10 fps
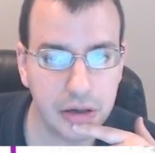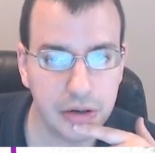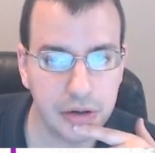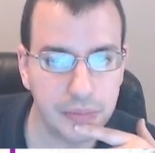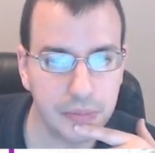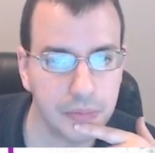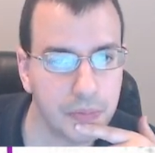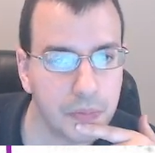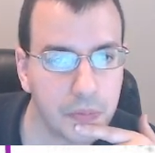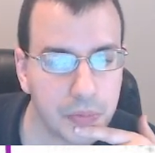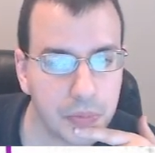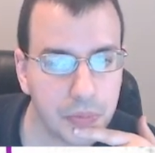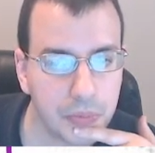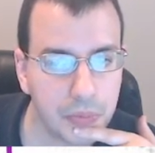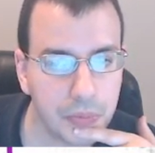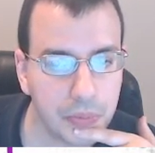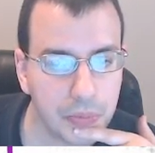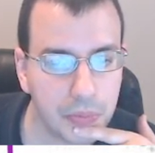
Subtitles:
Nobody speaks.